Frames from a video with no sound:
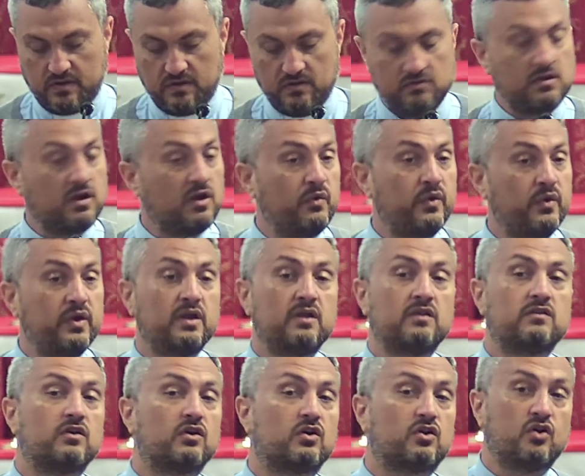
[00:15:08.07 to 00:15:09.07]

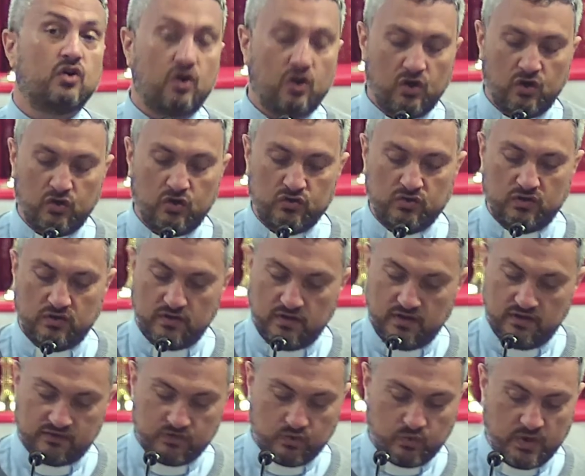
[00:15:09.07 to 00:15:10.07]
knowing that God
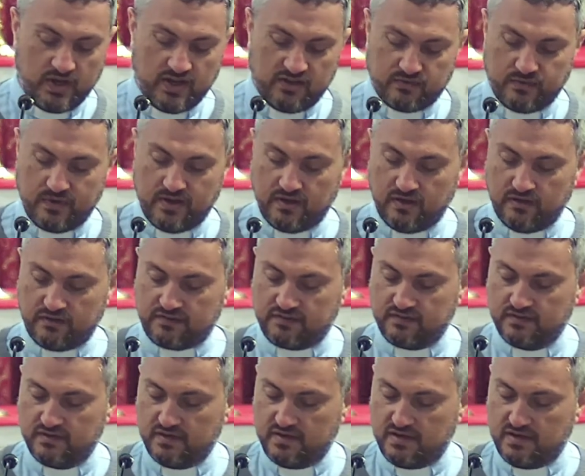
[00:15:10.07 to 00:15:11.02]
is always with us